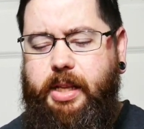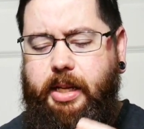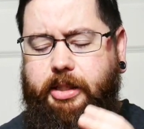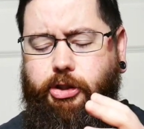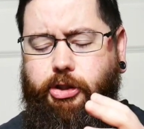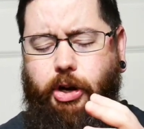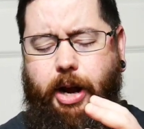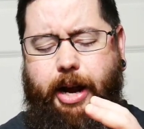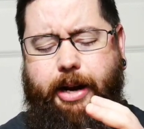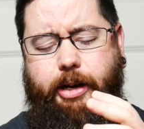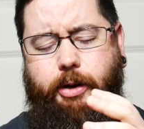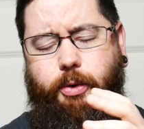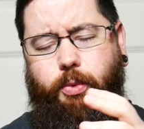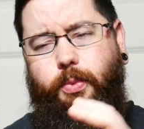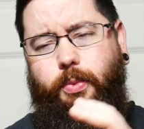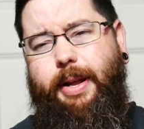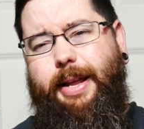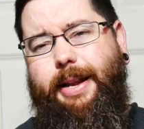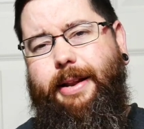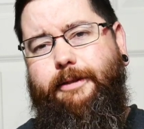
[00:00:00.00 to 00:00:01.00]
trying to
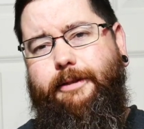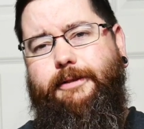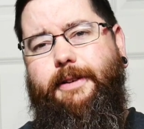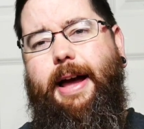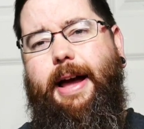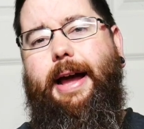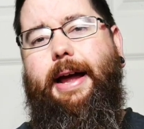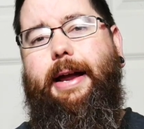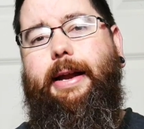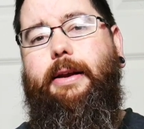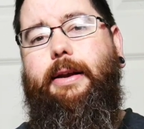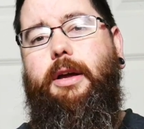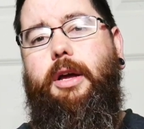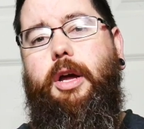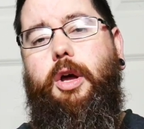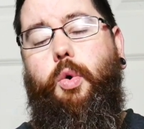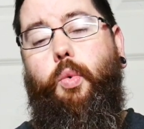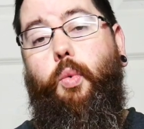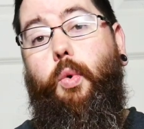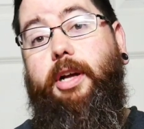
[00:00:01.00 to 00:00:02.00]
redefine
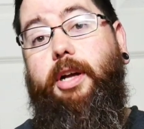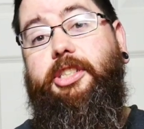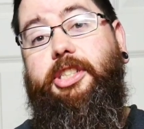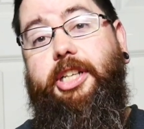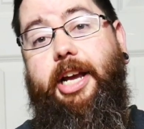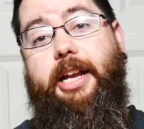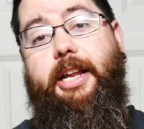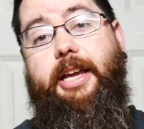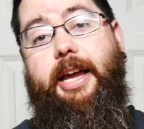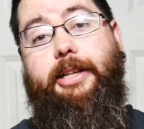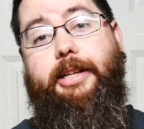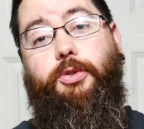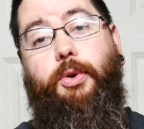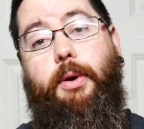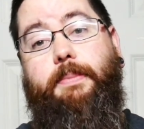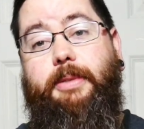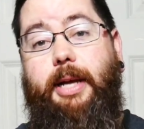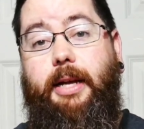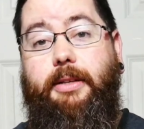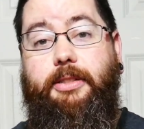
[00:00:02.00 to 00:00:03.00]
what JDH
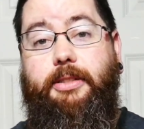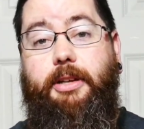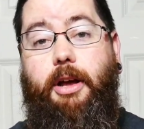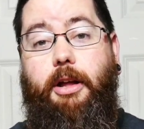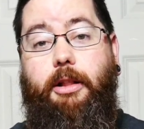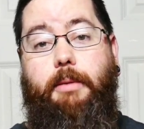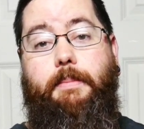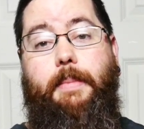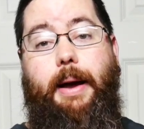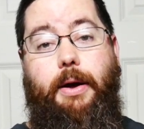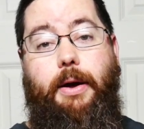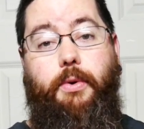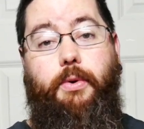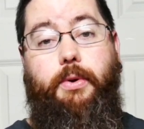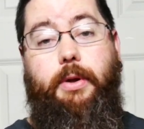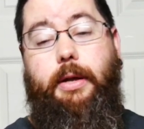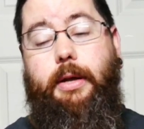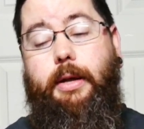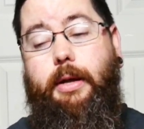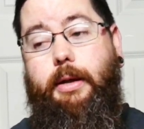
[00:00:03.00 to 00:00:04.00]
Reptiles is all
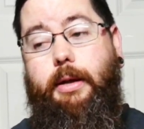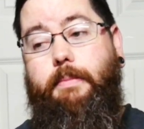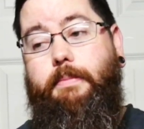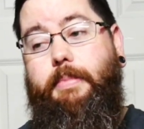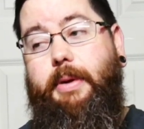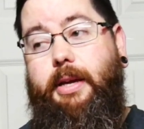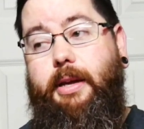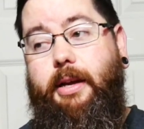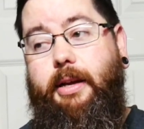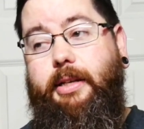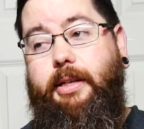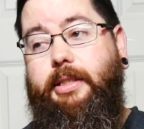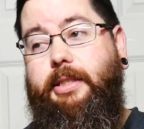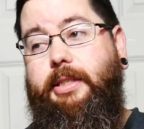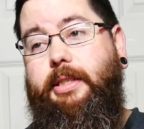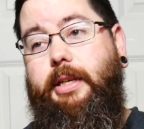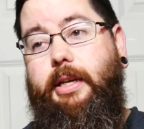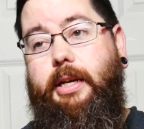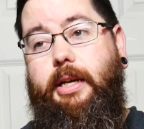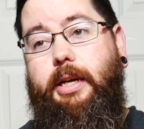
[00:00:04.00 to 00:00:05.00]
about,
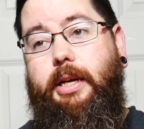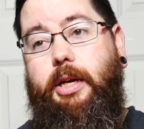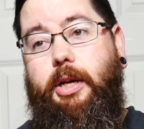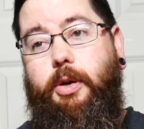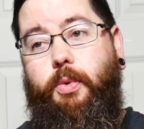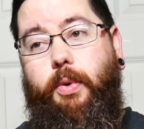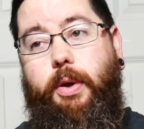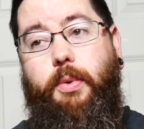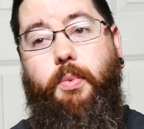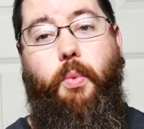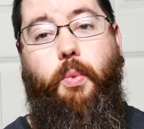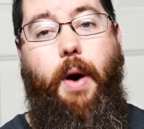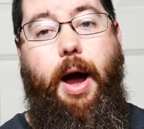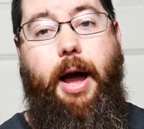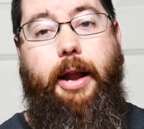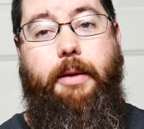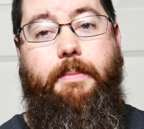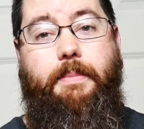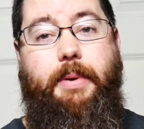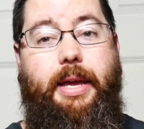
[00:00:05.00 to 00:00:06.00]
because we
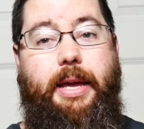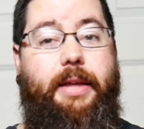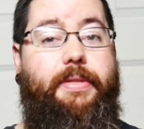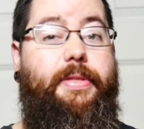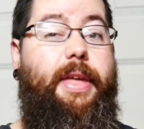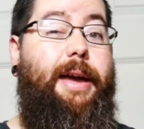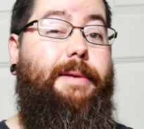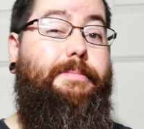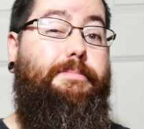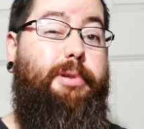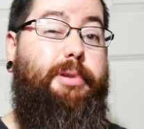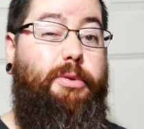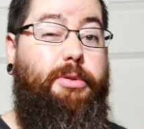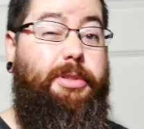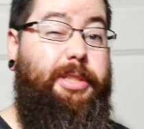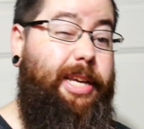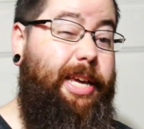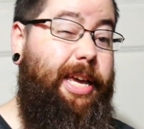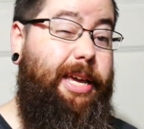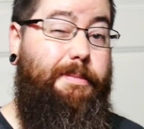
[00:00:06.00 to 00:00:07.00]
want to be in that
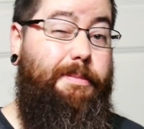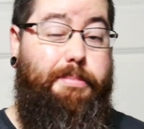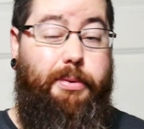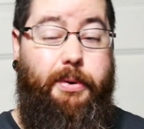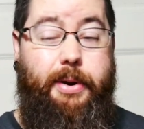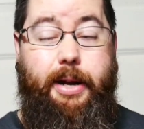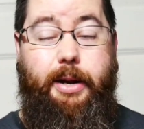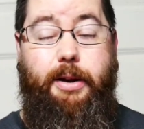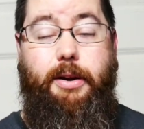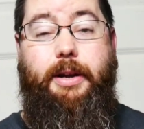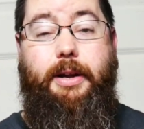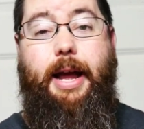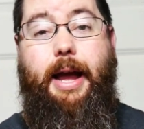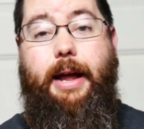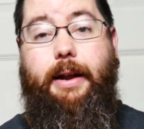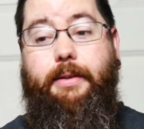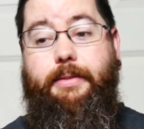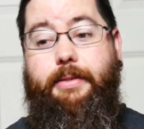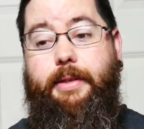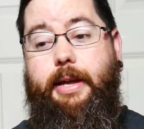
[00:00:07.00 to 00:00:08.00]
boutique breeder
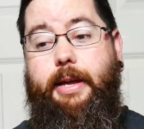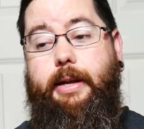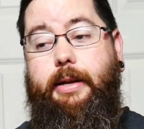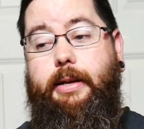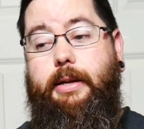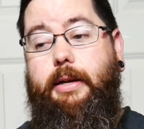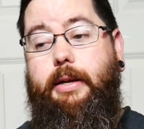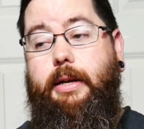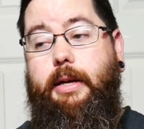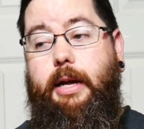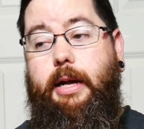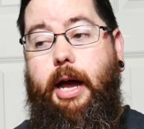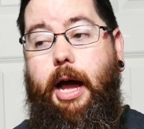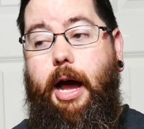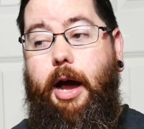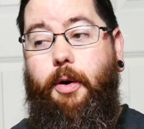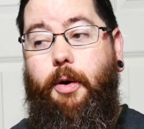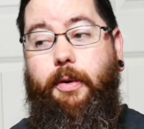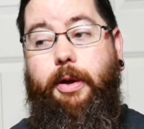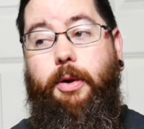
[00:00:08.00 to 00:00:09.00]
kind of thing.
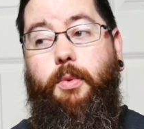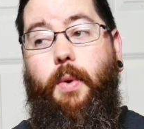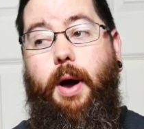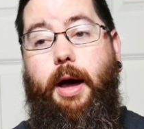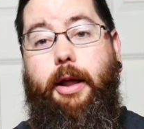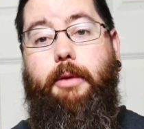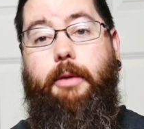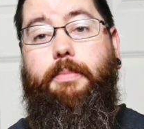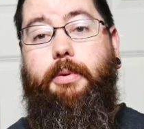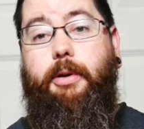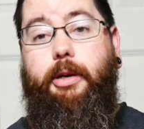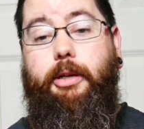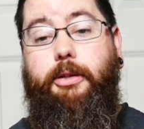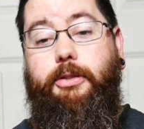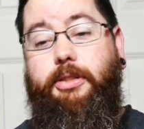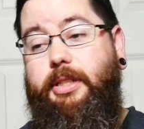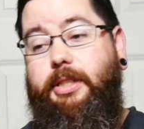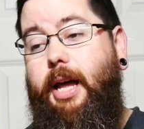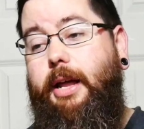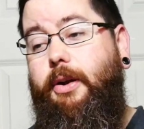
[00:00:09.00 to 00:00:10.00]
We want to
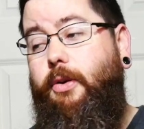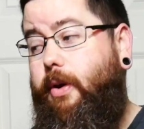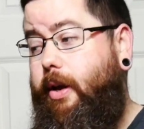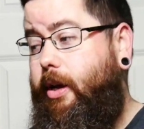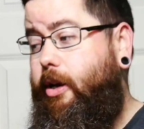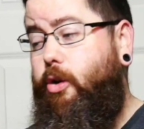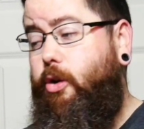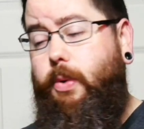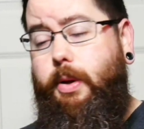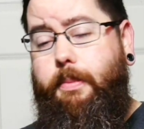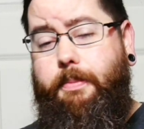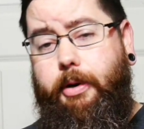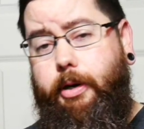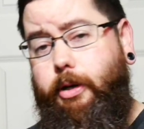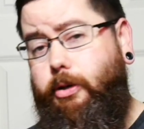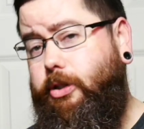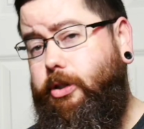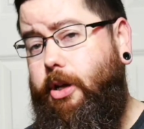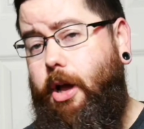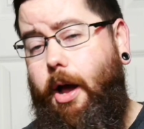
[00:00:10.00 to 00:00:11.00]
produce, not only do we
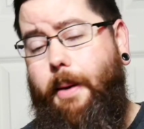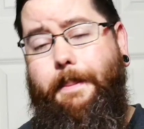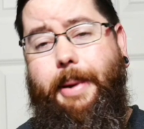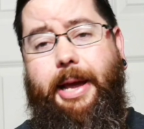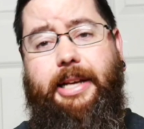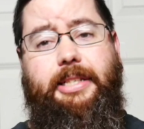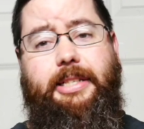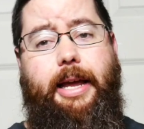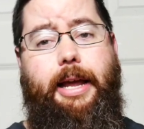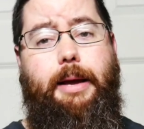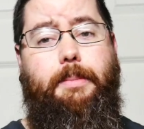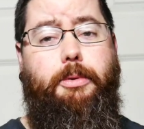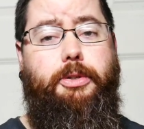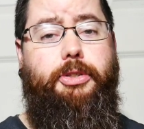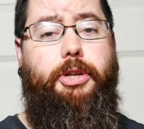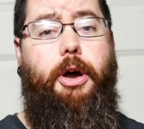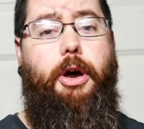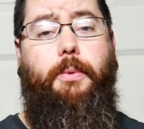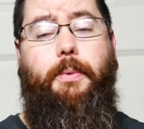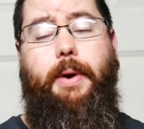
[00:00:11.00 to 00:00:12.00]
produce amazing
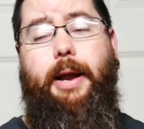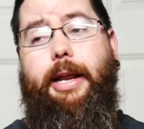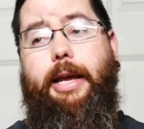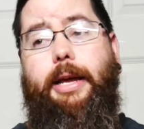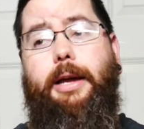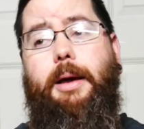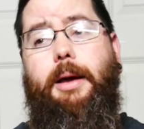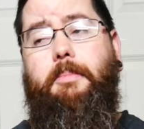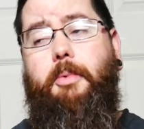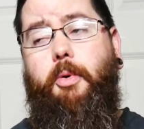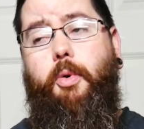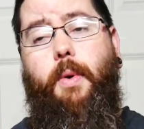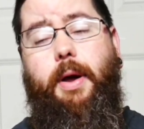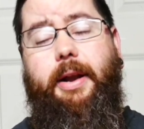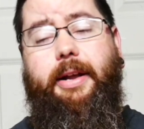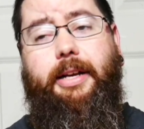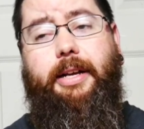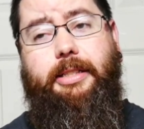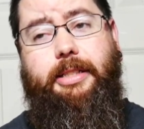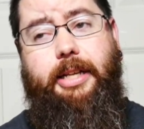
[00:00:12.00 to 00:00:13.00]
animals already, but we
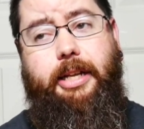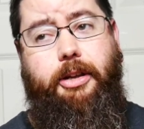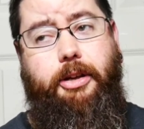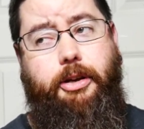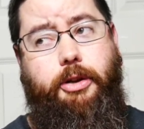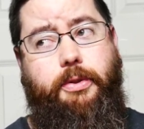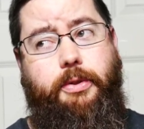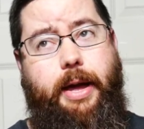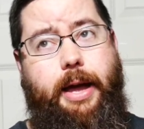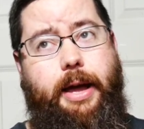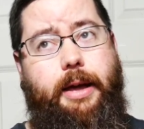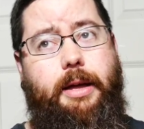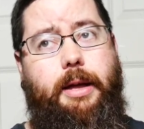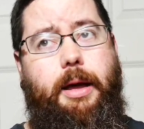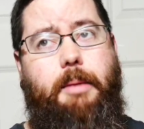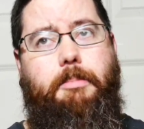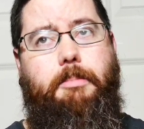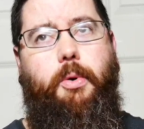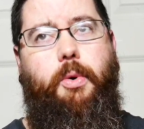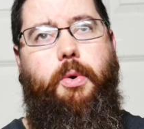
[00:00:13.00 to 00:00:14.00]
want to continue to do that,
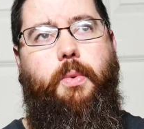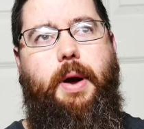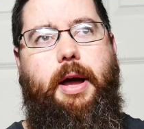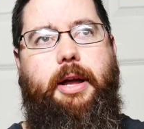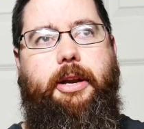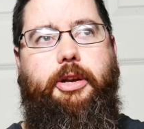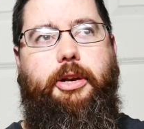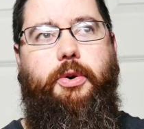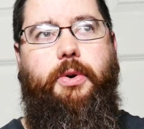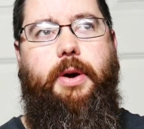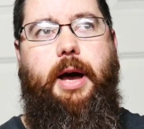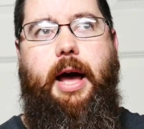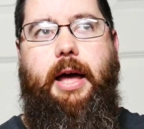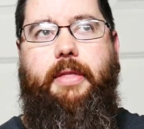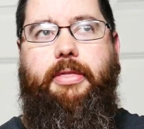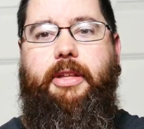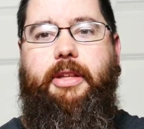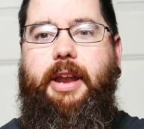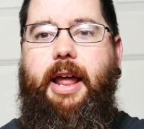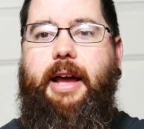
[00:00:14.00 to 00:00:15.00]
but we want to do it
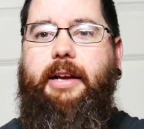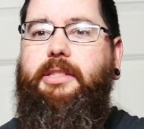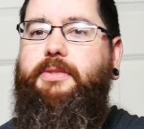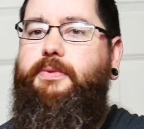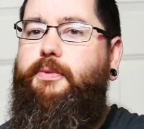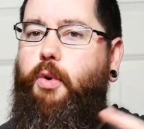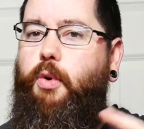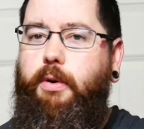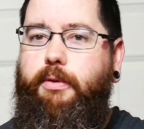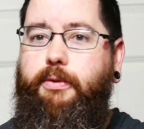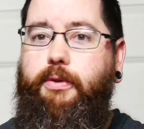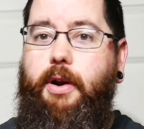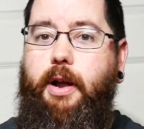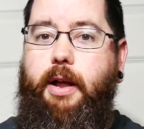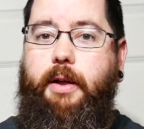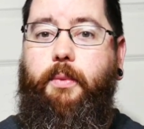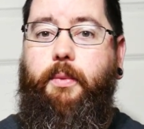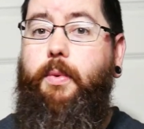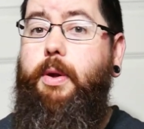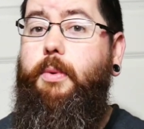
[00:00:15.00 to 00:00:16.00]
on the next
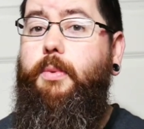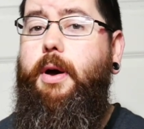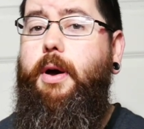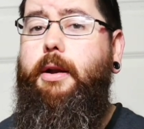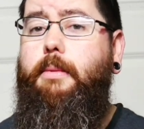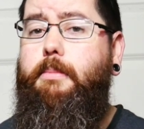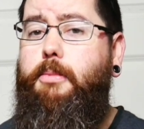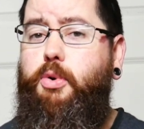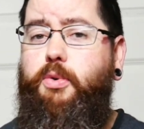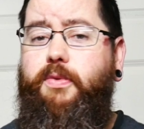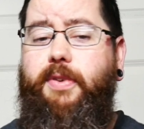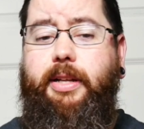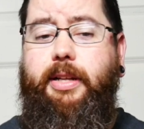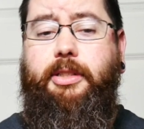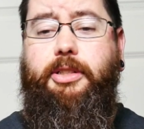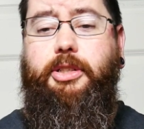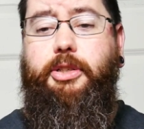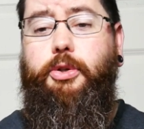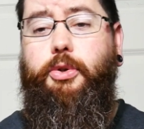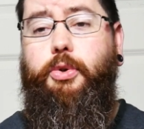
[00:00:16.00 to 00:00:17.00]
forefront. We want to move
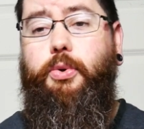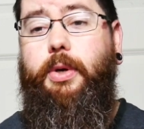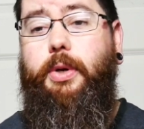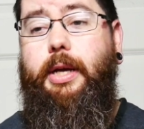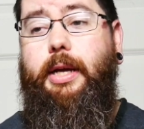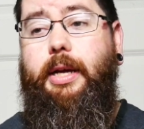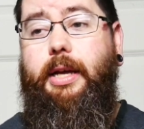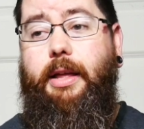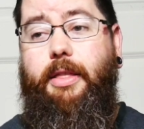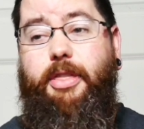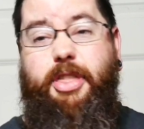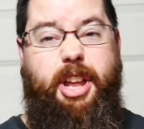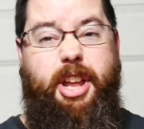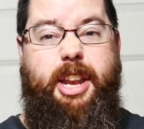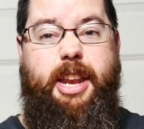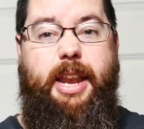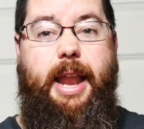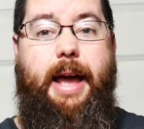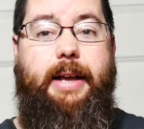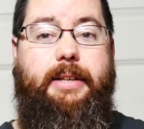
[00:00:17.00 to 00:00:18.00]
into the
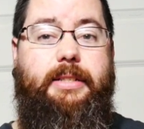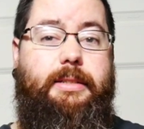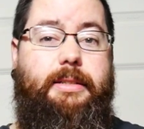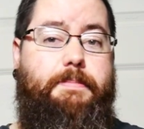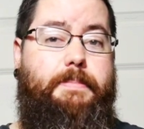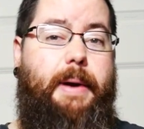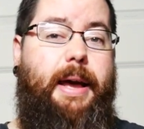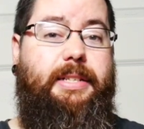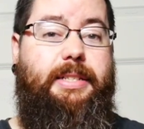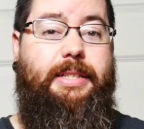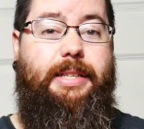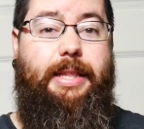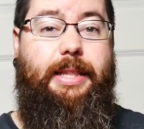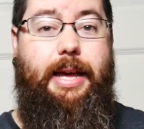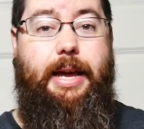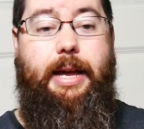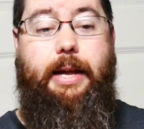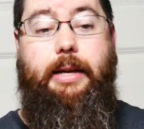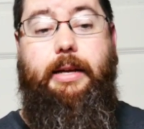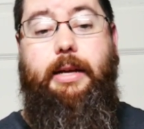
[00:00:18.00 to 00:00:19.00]
next best
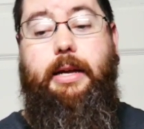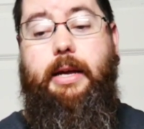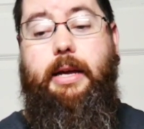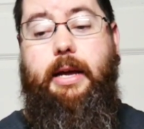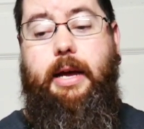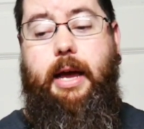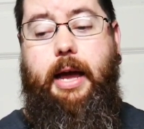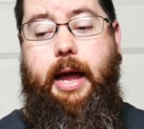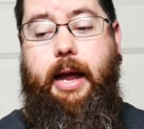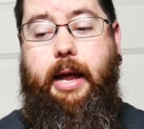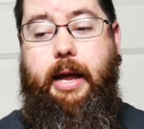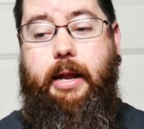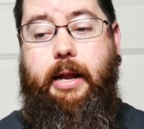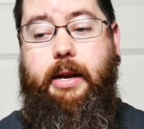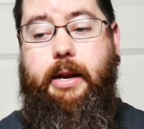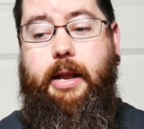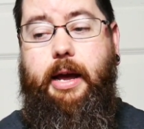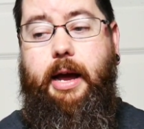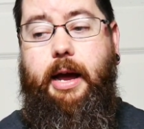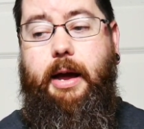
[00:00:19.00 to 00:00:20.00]
thing.
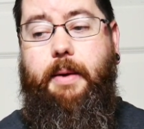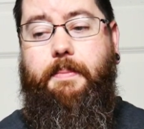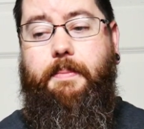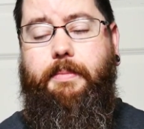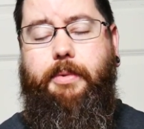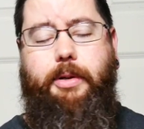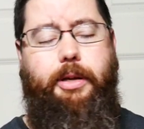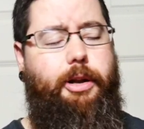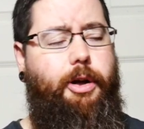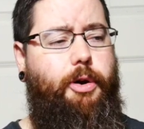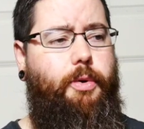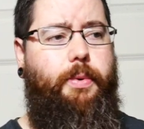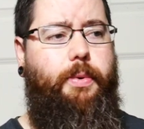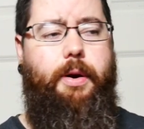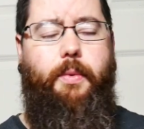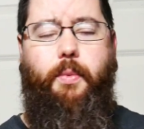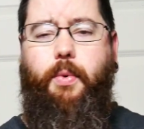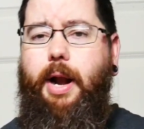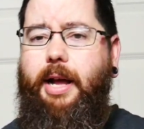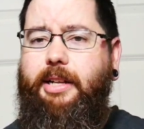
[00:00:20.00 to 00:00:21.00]
And, you know,
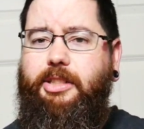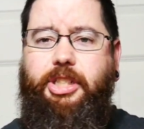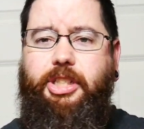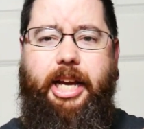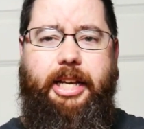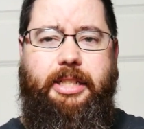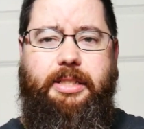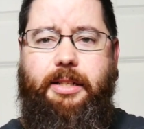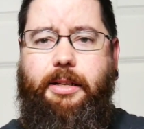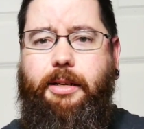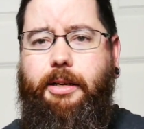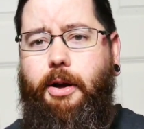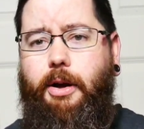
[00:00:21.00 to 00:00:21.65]
we're not chasing the